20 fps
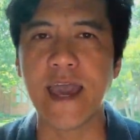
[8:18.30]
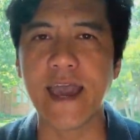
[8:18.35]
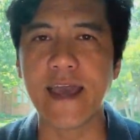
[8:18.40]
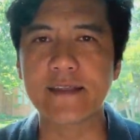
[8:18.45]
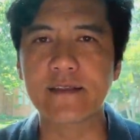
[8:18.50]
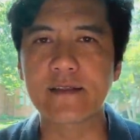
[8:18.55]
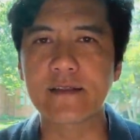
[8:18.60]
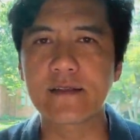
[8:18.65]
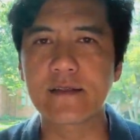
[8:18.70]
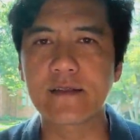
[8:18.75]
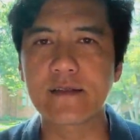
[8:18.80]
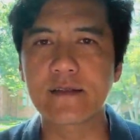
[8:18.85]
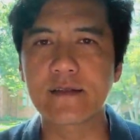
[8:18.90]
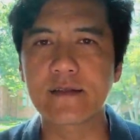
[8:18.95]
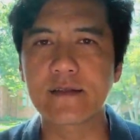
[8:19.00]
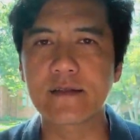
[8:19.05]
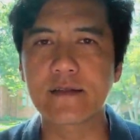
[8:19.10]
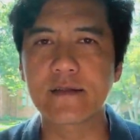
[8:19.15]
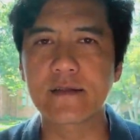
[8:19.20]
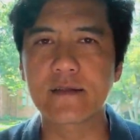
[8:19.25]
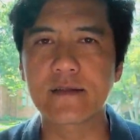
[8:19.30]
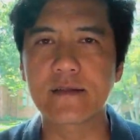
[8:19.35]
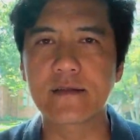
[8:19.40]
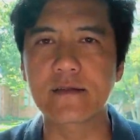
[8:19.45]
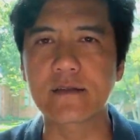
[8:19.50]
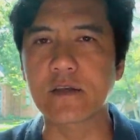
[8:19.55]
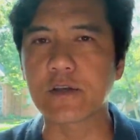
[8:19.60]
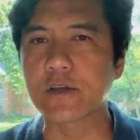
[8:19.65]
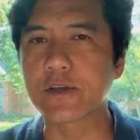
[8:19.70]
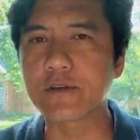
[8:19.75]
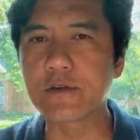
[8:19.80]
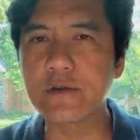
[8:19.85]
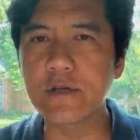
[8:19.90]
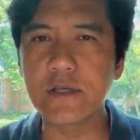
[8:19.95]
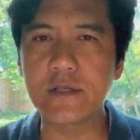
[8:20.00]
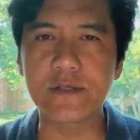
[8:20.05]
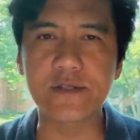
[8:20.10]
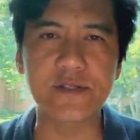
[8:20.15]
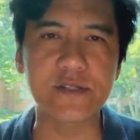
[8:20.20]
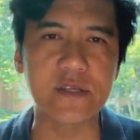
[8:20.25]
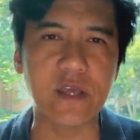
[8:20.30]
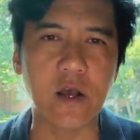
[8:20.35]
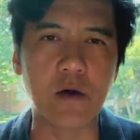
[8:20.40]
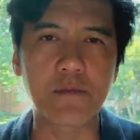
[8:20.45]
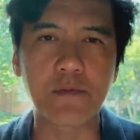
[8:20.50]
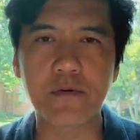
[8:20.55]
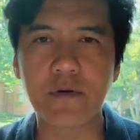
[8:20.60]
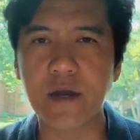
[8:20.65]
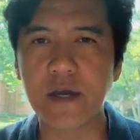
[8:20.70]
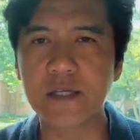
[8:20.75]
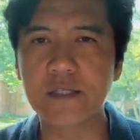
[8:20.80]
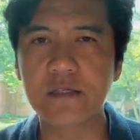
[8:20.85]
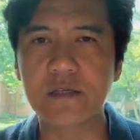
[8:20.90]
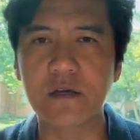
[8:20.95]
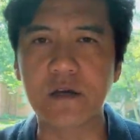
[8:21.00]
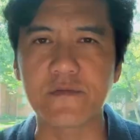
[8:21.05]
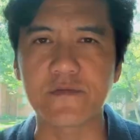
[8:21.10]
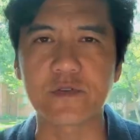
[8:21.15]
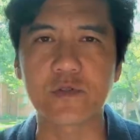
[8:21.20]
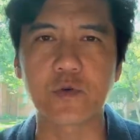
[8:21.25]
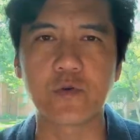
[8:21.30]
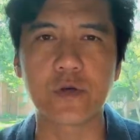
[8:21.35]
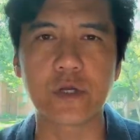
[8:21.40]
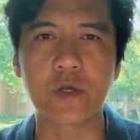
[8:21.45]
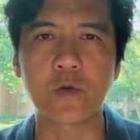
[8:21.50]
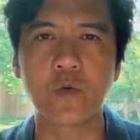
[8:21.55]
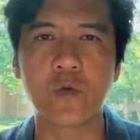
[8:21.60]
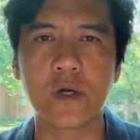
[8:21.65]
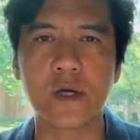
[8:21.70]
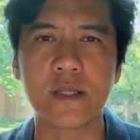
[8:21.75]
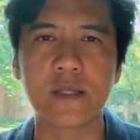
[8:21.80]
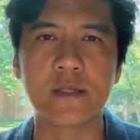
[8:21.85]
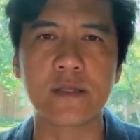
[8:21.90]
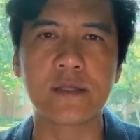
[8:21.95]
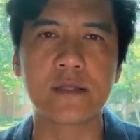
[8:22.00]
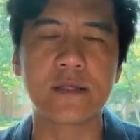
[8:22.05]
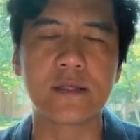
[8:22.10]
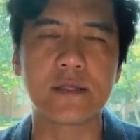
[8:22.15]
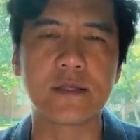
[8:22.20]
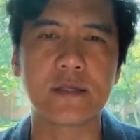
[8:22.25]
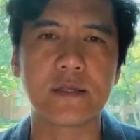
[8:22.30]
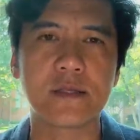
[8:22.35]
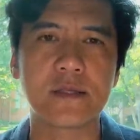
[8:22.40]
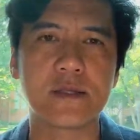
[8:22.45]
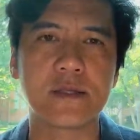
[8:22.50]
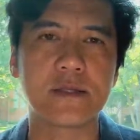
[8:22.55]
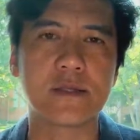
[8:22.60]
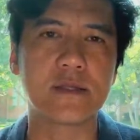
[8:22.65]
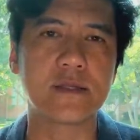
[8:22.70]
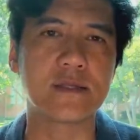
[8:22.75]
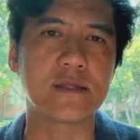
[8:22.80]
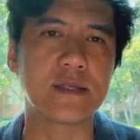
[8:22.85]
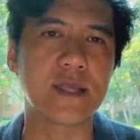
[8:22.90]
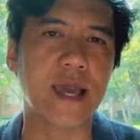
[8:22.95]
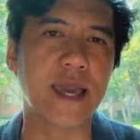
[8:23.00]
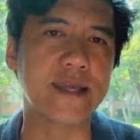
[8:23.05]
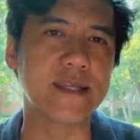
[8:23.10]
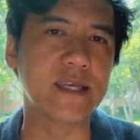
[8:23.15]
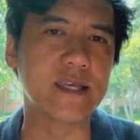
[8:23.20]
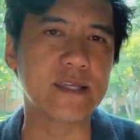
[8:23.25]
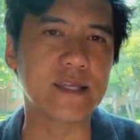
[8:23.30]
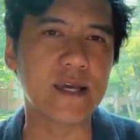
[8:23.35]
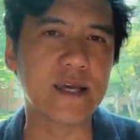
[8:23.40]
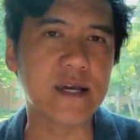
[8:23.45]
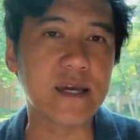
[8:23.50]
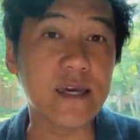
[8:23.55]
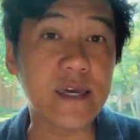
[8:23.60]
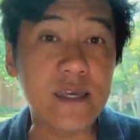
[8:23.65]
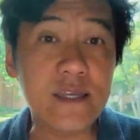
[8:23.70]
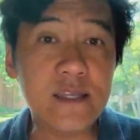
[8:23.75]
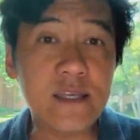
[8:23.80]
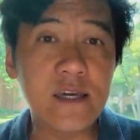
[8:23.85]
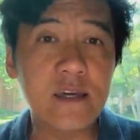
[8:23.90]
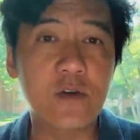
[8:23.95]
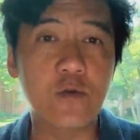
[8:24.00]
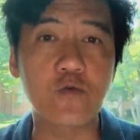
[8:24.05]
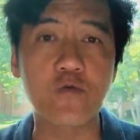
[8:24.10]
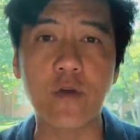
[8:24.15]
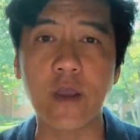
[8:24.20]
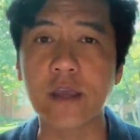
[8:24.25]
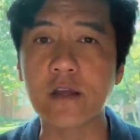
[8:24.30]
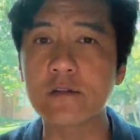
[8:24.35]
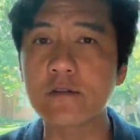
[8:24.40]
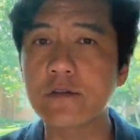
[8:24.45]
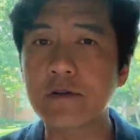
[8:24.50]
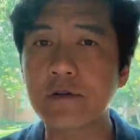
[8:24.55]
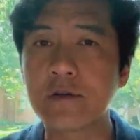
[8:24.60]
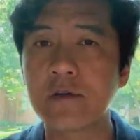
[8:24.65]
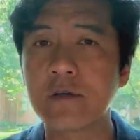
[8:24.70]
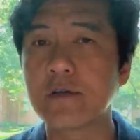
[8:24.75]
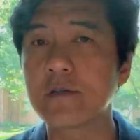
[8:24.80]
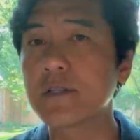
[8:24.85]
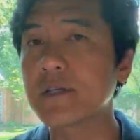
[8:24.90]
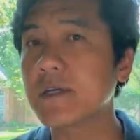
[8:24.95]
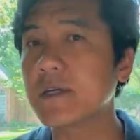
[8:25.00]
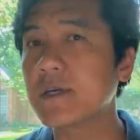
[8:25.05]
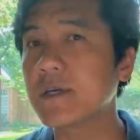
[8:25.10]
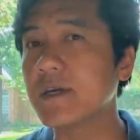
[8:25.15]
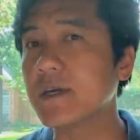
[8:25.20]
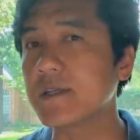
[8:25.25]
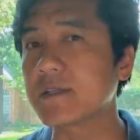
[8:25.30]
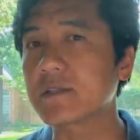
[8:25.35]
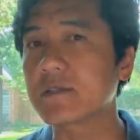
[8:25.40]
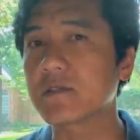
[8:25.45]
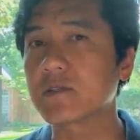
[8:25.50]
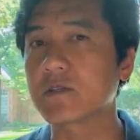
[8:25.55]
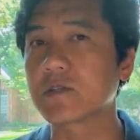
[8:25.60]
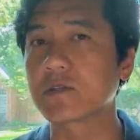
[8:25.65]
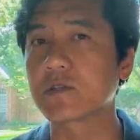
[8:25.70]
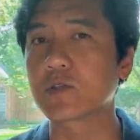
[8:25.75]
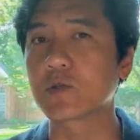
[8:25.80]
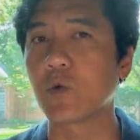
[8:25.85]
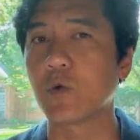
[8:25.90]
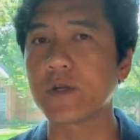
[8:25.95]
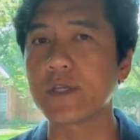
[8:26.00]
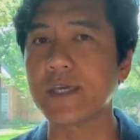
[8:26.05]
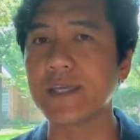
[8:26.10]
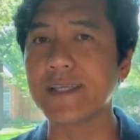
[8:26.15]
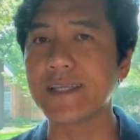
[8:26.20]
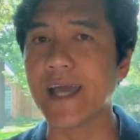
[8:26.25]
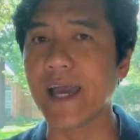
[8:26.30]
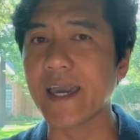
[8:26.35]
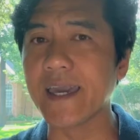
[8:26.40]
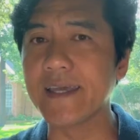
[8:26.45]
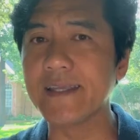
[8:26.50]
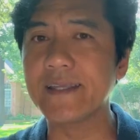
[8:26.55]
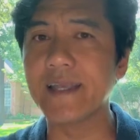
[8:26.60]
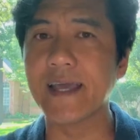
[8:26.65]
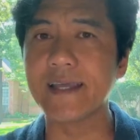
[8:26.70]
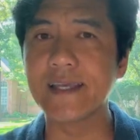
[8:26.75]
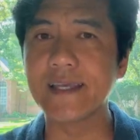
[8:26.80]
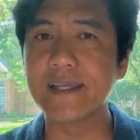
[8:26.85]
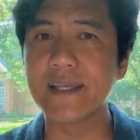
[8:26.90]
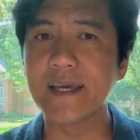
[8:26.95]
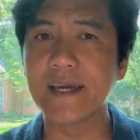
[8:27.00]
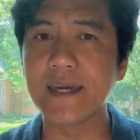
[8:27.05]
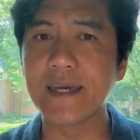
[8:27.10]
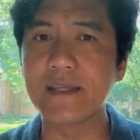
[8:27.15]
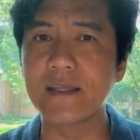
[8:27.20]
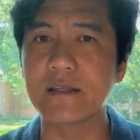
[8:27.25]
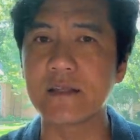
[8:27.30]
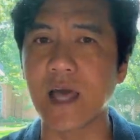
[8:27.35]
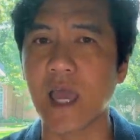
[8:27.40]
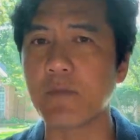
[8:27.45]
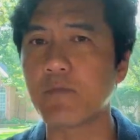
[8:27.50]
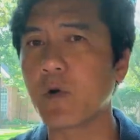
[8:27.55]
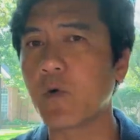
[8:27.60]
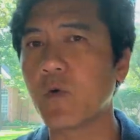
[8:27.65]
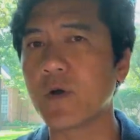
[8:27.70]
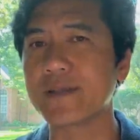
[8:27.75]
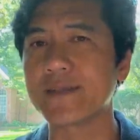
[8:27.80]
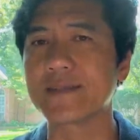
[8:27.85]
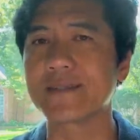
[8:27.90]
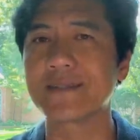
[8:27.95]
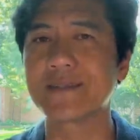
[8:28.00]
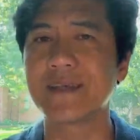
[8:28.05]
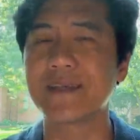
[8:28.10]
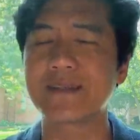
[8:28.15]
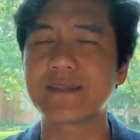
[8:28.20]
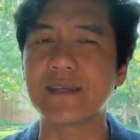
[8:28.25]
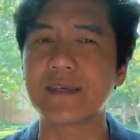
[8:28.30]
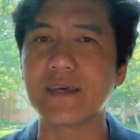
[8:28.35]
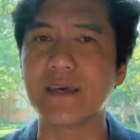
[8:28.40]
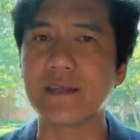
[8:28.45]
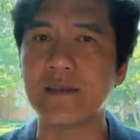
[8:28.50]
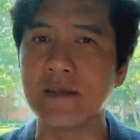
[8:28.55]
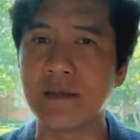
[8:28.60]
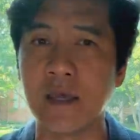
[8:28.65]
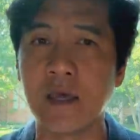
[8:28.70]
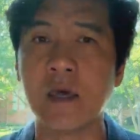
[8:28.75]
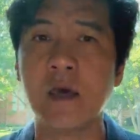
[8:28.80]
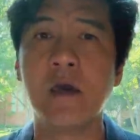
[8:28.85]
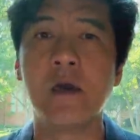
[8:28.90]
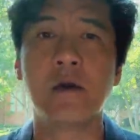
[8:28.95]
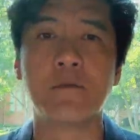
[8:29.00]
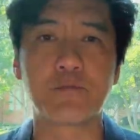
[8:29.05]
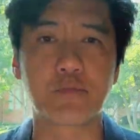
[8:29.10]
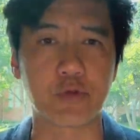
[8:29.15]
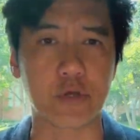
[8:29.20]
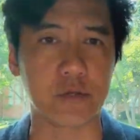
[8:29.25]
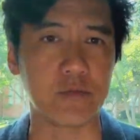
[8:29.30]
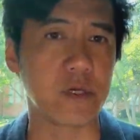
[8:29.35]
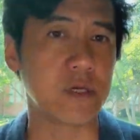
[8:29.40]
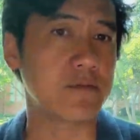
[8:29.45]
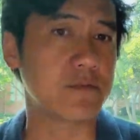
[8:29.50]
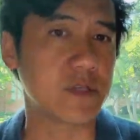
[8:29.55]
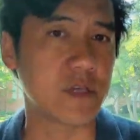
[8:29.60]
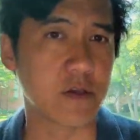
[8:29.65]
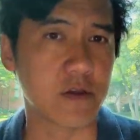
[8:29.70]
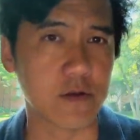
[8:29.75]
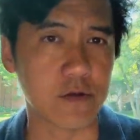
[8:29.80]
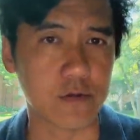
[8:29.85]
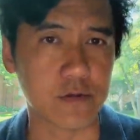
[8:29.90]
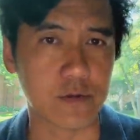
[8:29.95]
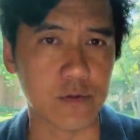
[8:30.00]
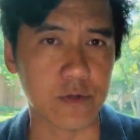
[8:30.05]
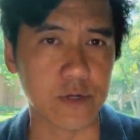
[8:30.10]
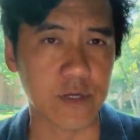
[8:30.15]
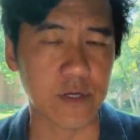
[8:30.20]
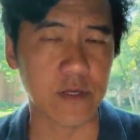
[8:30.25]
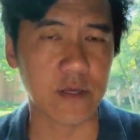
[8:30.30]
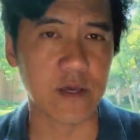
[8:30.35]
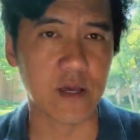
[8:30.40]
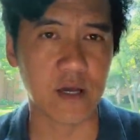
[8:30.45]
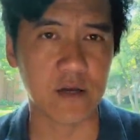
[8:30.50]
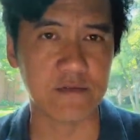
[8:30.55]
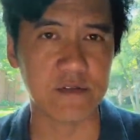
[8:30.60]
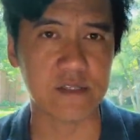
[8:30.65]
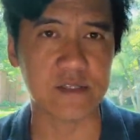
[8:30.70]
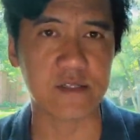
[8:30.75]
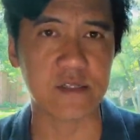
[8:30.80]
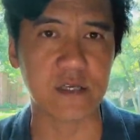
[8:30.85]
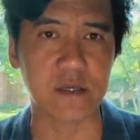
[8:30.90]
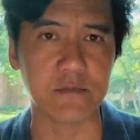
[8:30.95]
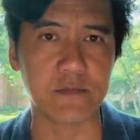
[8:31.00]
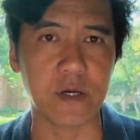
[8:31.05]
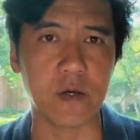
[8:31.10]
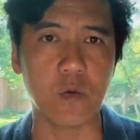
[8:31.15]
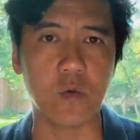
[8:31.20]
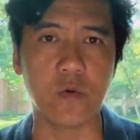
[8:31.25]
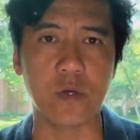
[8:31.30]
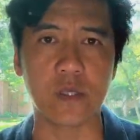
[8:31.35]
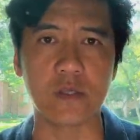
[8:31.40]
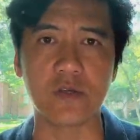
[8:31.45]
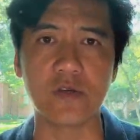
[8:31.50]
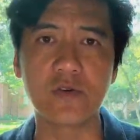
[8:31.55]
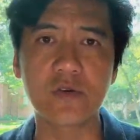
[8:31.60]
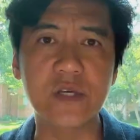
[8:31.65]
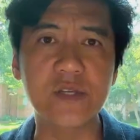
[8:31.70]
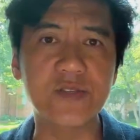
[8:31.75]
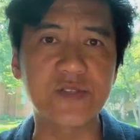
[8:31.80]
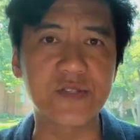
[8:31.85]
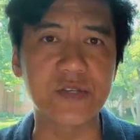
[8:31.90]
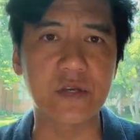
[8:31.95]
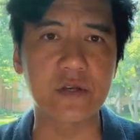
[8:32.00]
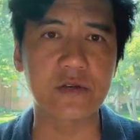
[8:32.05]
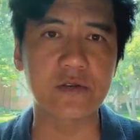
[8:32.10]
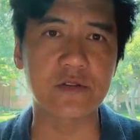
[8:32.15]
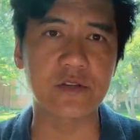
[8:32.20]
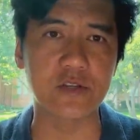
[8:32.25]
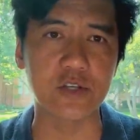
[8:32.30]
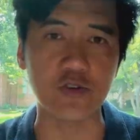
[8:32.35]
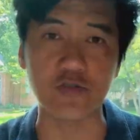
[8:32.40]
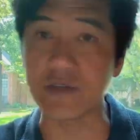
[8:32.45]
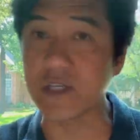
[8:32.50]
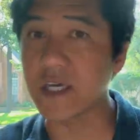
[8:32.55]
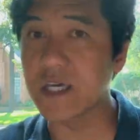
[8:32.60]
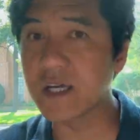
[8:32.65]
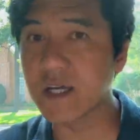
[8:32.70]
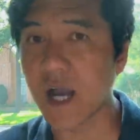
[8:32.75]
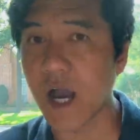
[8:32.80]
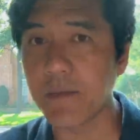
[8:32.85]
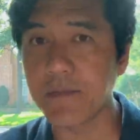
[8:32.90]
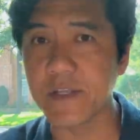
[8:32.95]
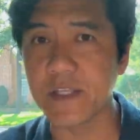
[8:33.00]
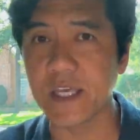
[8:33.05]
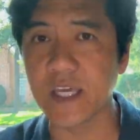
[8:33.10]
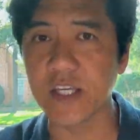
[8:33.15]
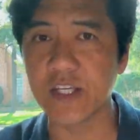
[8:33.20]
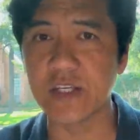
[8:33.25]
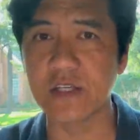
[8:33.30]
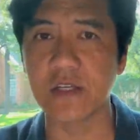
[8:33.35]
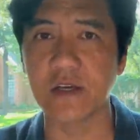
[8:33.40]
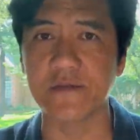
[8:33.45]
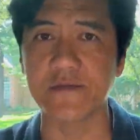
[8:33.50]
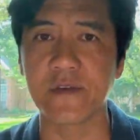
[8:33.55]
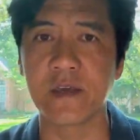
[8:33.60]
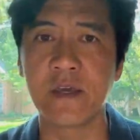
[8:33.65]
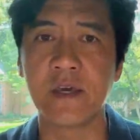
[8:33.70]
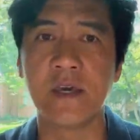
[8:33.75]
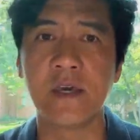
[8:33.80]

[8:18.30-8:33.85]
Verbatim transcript: At the current sale price of twenty-one ninety-nine, regularly it's twenty-nine ninety-nine, the Lymow One sits in premium territory, obviously, but when you consider the unique combination of